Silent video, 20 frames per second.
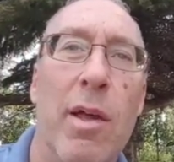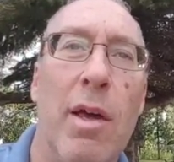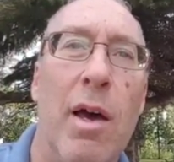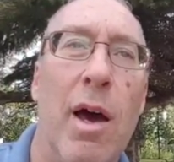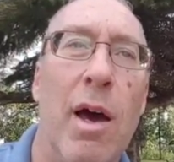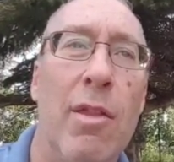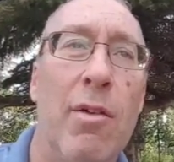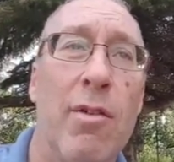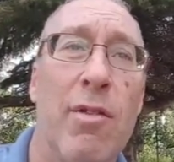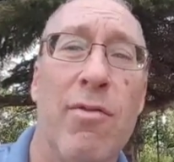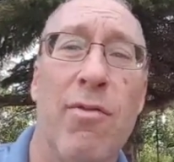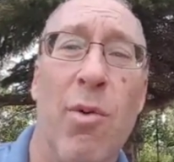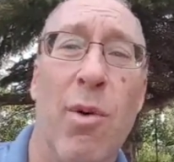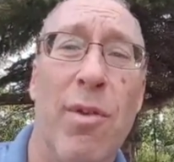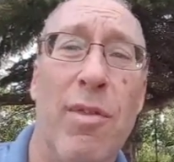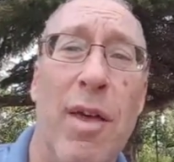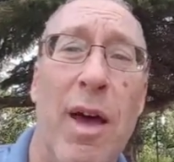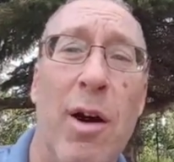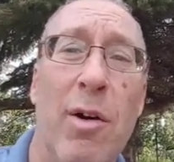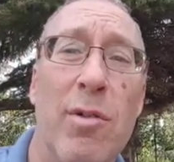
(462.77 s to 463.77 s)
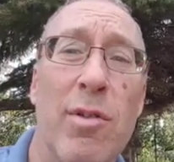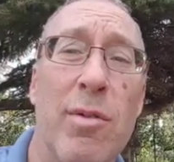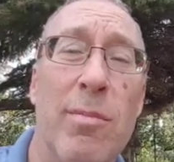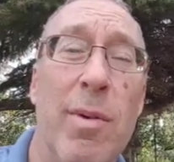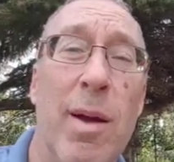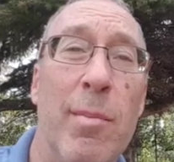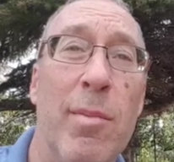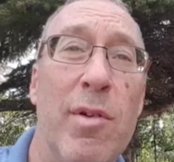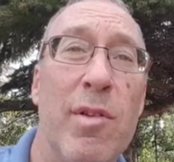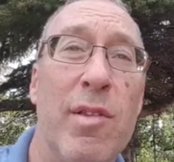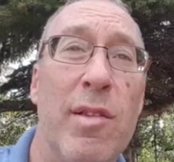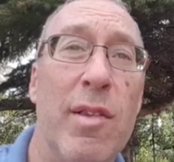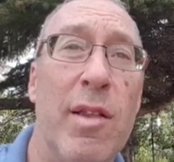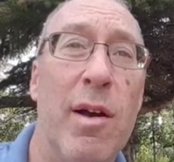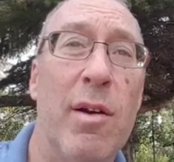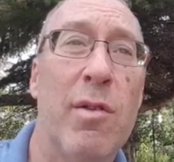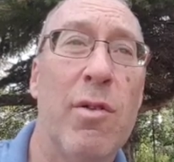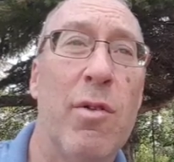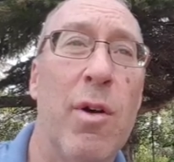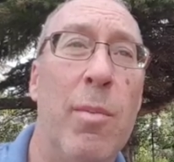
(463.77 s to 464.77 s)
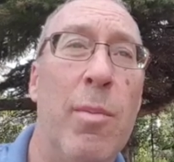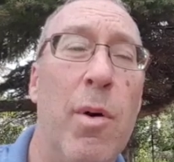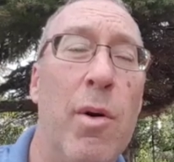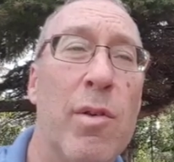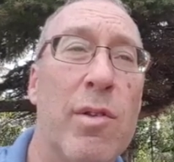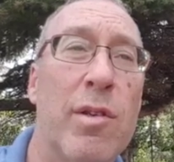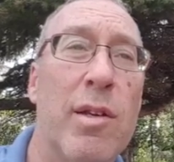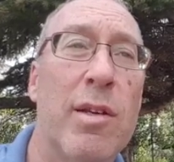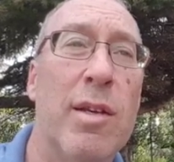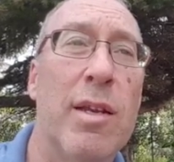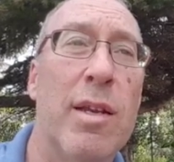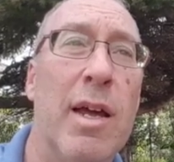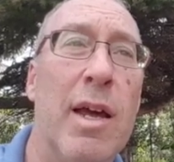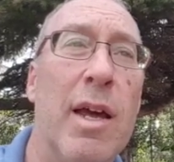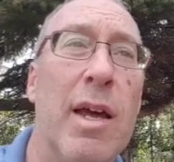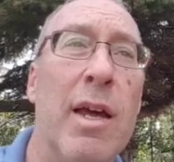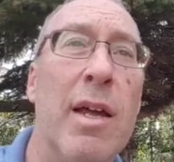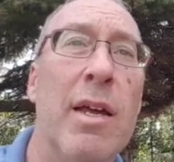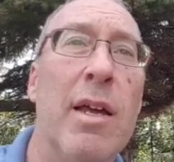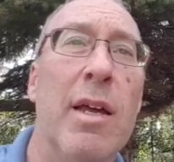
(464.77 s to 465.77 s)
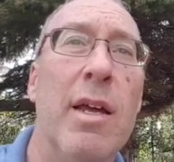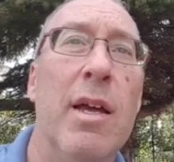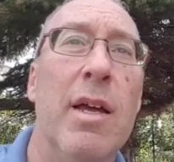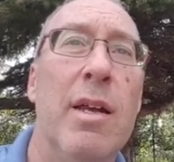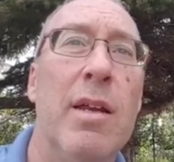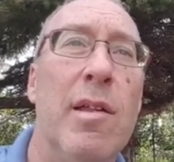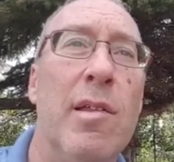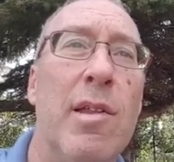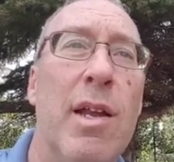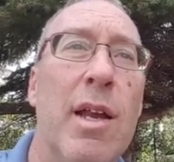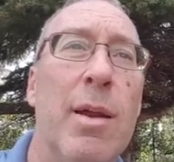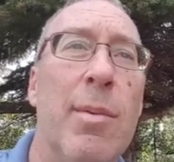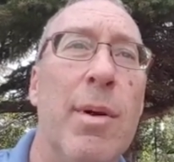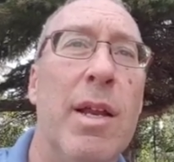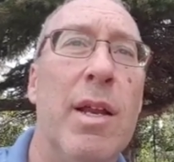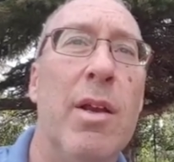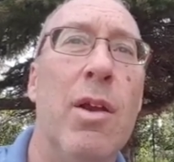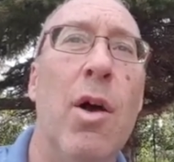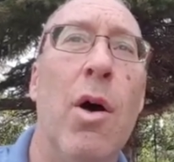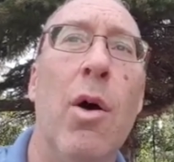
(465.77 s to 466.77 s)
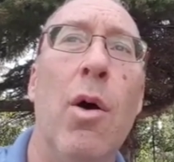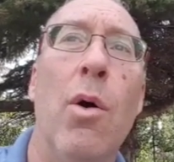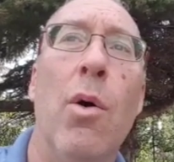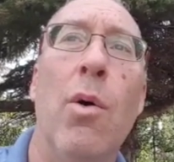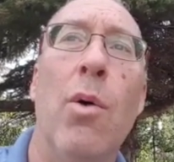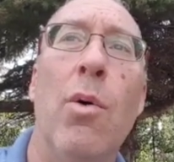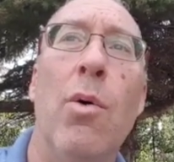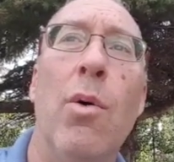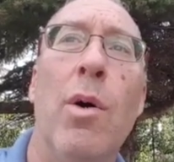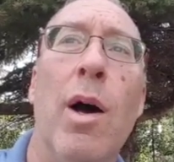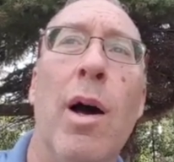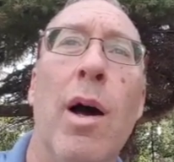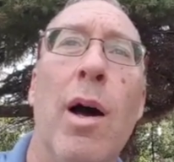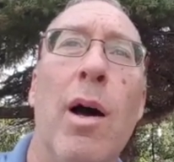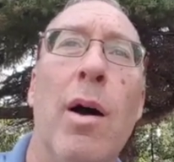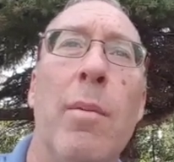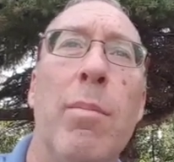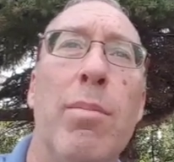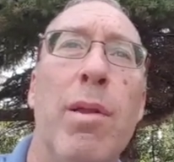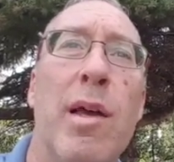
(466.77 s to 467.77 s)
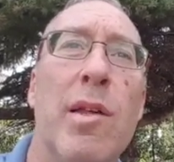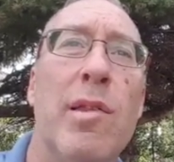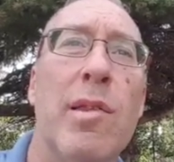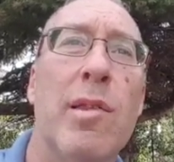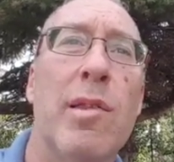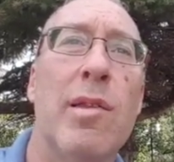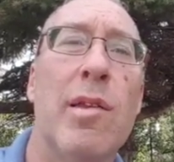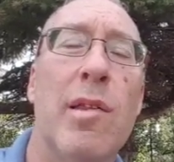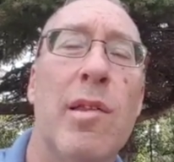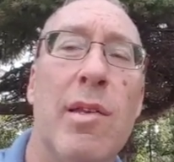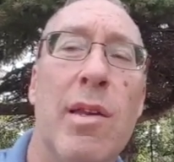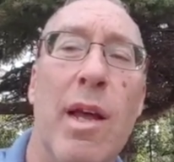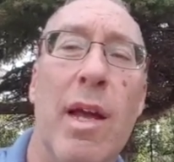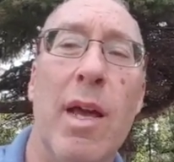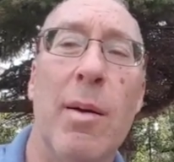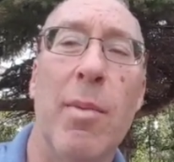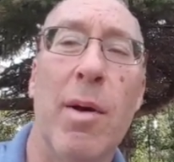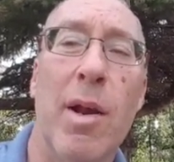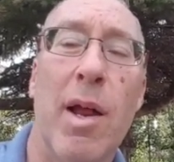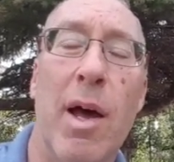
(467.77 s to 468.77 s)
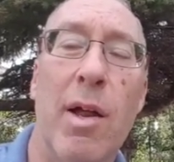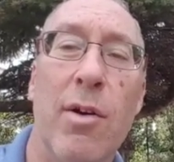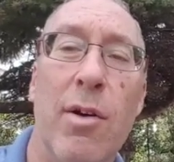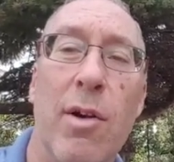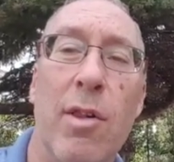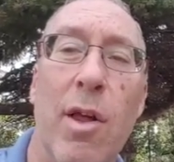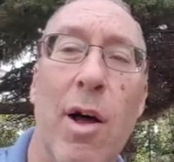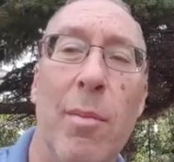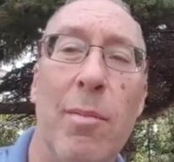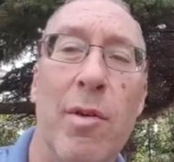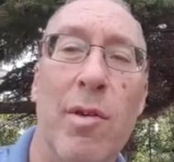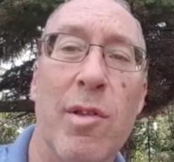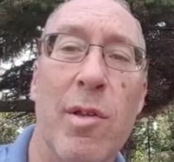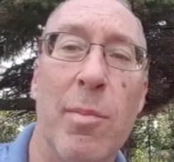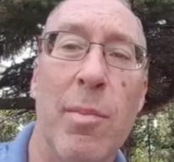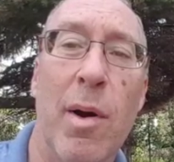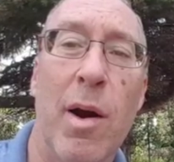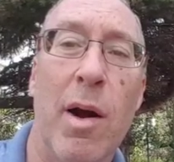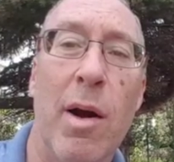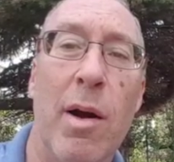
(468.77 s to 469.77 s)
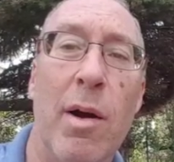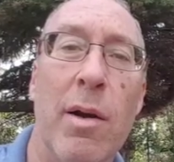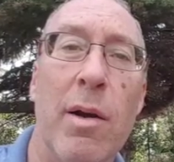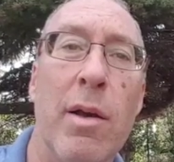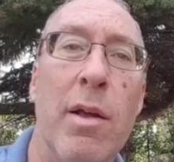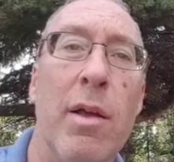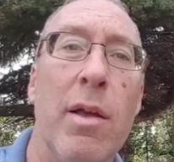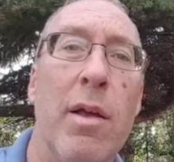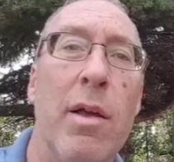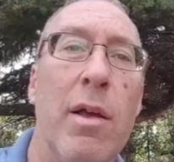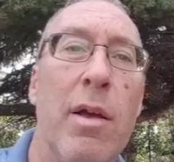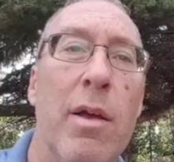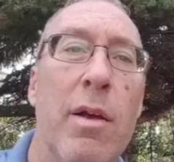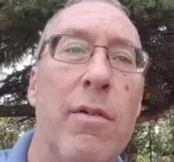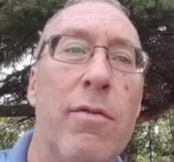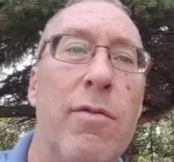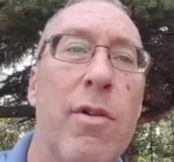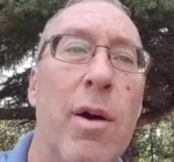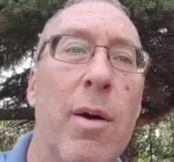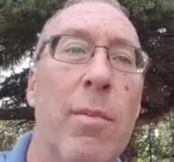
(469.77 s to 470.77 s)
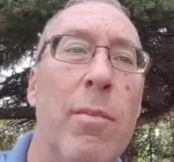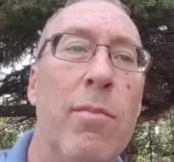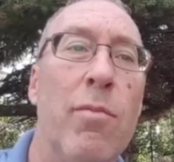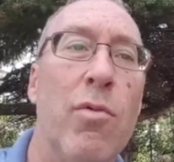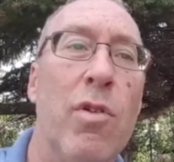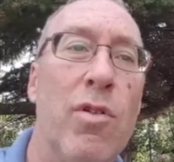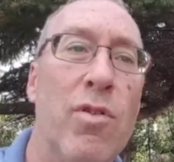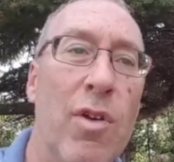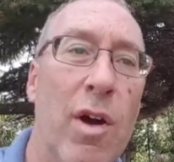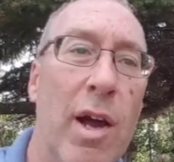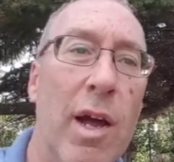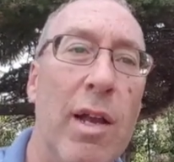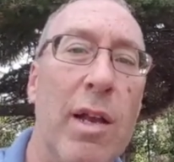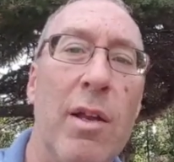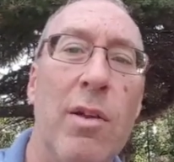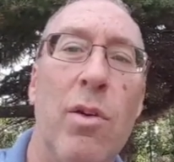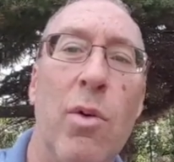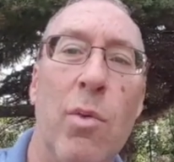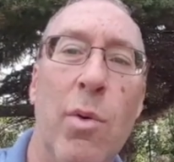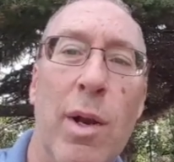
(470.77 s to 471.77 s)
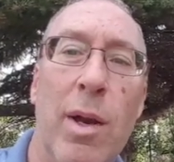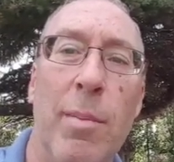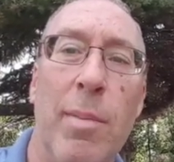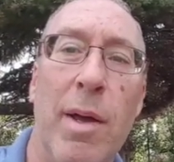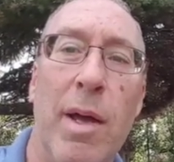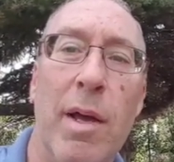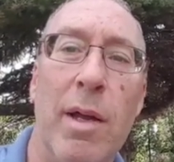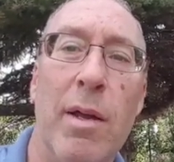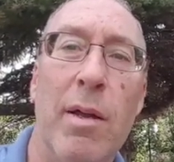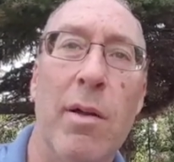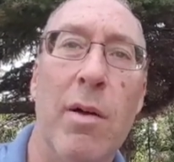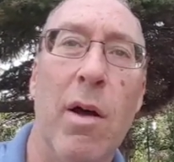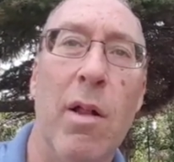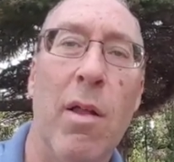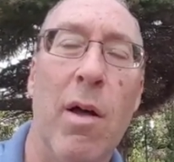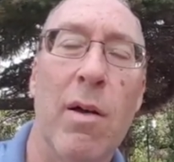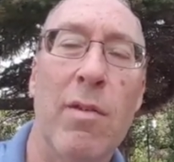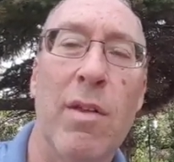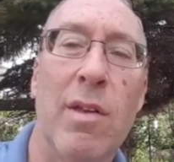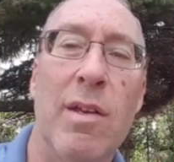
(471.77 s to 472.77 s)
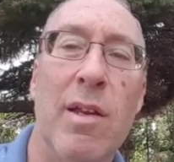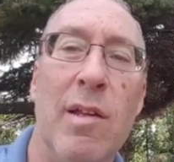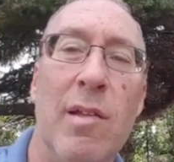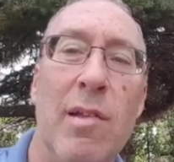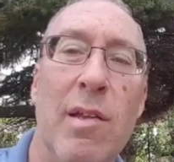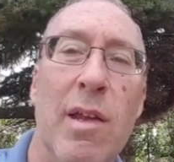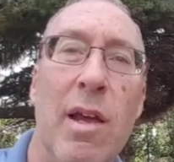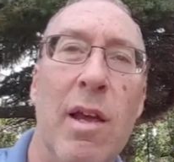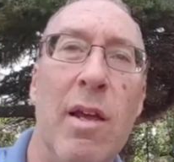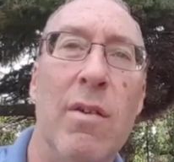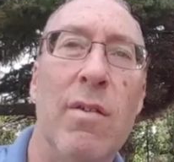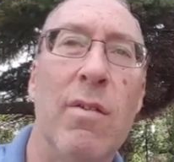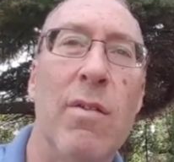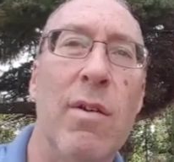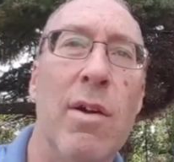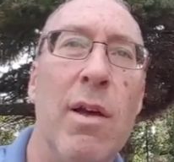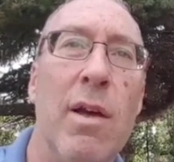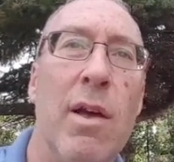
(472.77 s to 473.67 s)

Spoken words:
There's 4,000 members in there, so I posted today, does anybody know places to stay about 100 kilometers apart from Regina to Winnipeg along the TCH?